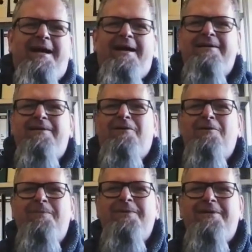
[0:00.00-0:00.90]

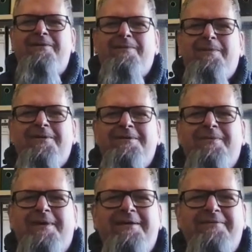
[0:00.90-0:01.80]
eye-opener about the
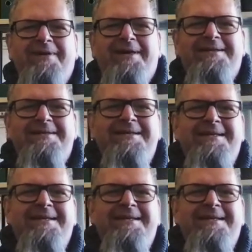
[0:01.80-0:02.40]
way that